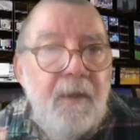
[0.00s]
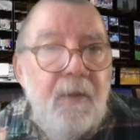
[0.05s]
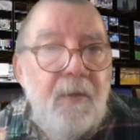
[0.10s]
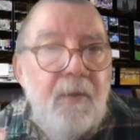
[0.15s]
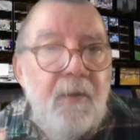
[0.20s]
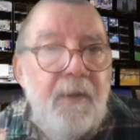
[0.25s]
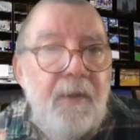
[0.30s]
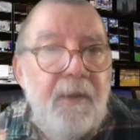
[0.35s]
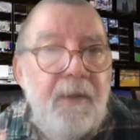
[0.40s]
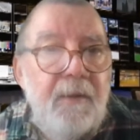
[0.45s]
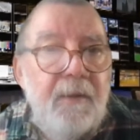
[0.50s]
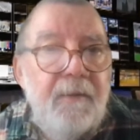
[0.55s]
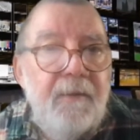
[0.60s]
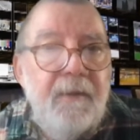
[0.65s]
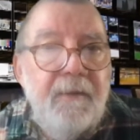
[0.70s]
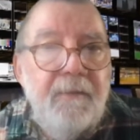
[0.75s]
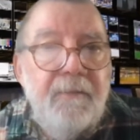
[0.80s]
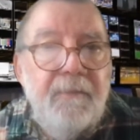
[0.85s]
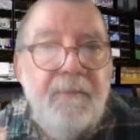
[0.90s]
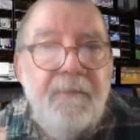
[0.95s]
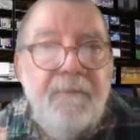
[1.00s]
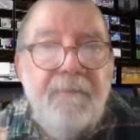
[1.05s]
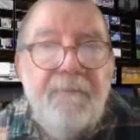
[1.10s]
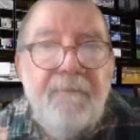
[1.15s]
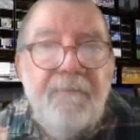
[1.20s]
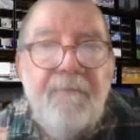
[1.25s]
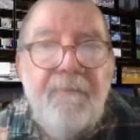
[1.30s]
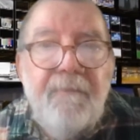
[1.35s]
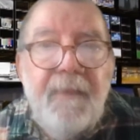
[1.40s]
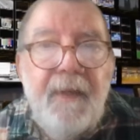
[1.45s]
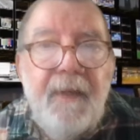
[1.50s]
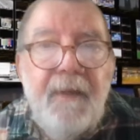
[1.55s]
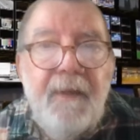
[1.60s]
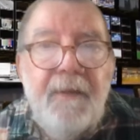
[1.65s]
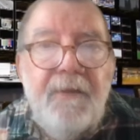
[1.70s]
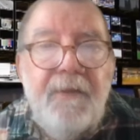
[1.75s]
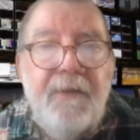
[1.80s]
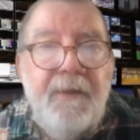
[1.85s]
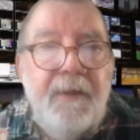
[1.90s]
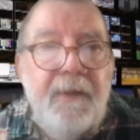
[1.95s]
Oh, here.
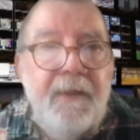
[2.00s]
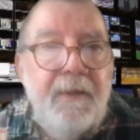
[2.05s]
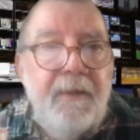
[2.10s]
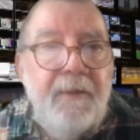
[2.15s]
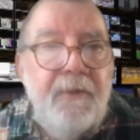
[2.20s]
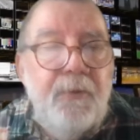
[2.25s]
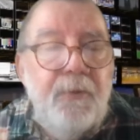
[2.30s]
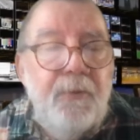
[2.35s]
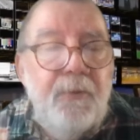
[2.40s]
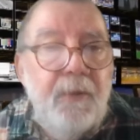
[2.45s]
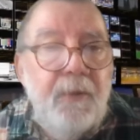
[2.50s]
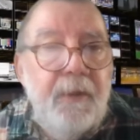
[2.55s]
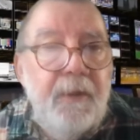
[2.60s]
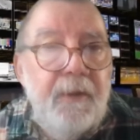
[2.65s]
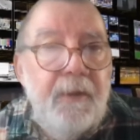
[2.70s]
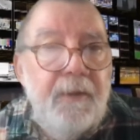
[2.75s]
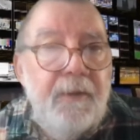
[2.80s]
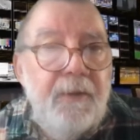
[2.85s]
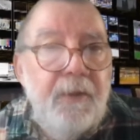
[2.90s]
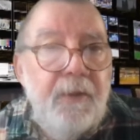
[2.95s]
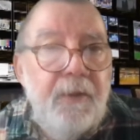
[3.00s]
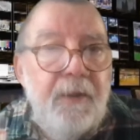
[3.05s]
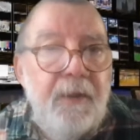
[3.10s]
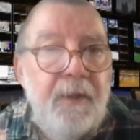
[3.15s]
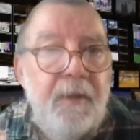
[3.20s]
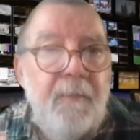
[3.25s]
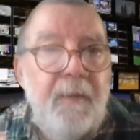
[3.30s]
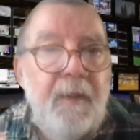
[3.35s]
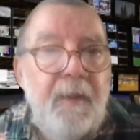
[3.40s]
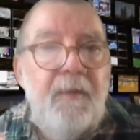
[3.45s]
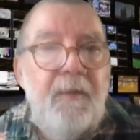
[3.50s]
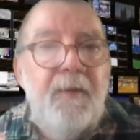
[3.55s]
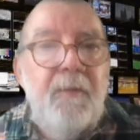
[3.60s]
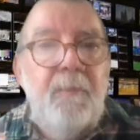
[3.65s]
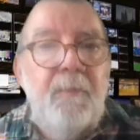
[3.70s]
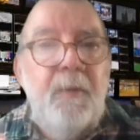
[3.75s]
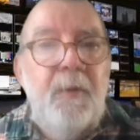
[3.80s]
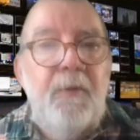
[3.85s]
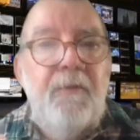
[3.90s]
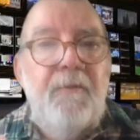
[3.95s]
Let's get into talking about the
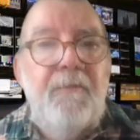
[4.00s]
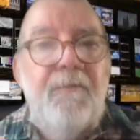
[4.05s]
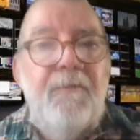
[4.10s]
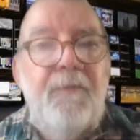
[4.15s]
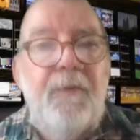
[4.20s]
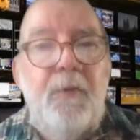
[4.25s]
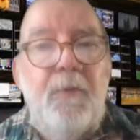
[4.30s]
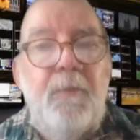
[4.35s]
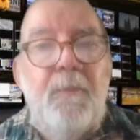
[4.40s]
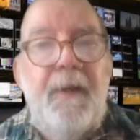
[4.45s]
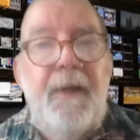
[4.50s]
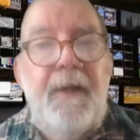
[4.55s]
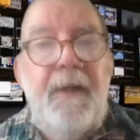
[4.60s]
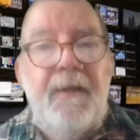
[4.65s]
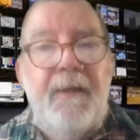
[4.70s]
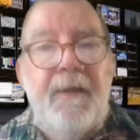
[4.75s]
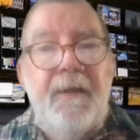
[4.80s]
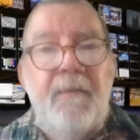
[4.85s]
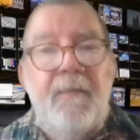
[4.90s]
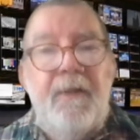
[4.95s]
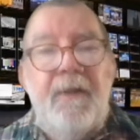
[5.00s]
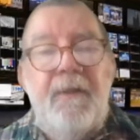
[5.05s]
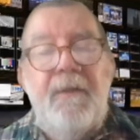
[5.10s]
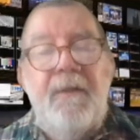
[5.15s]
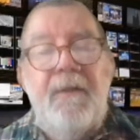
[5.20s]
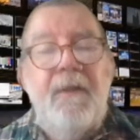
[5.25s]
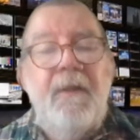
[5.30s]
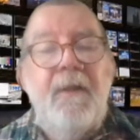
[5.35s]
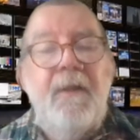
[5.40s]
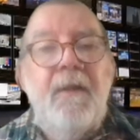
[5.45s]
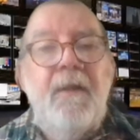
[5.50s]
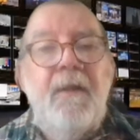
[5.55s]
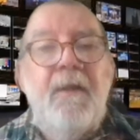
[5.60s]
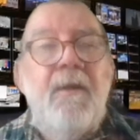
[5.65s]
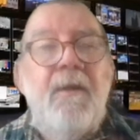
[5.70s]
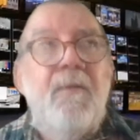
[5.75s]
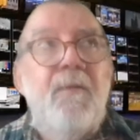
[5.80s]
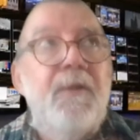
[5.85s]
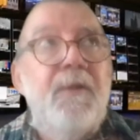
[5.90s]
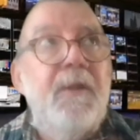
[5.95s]
bird flu pandemic,
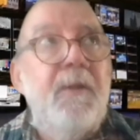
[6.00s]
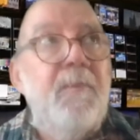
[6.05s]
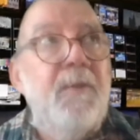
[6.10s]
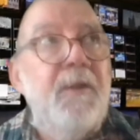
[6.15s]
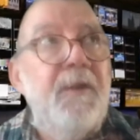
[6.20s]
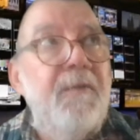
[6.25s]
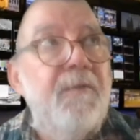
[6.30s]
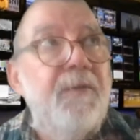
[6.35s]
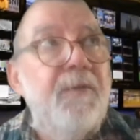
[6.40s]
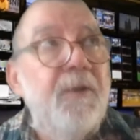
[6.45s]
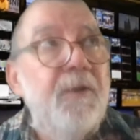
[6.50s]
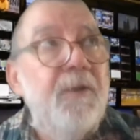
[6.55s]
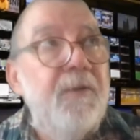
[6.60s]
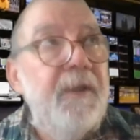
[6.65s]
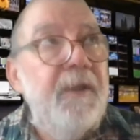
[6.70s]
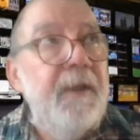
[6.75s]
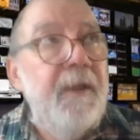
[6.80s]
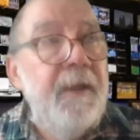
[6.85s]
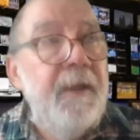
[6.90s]
which I believe is called the